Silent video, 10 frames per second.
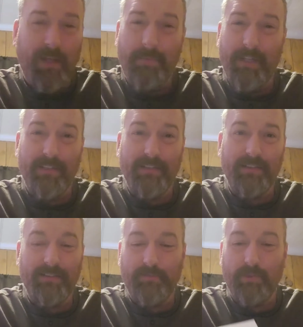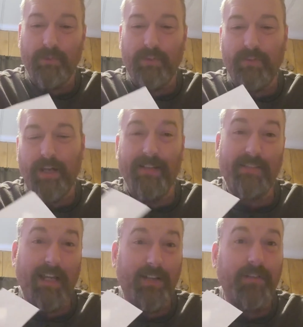I mean, once it dries
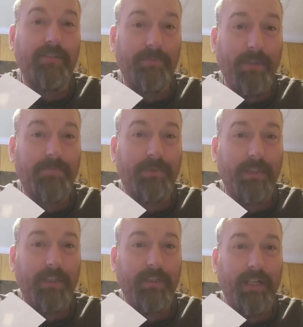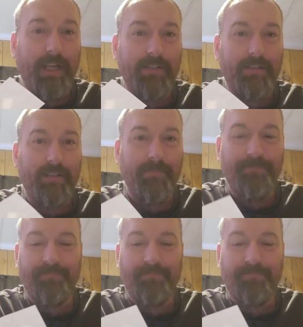down, it smells pretty good, actually.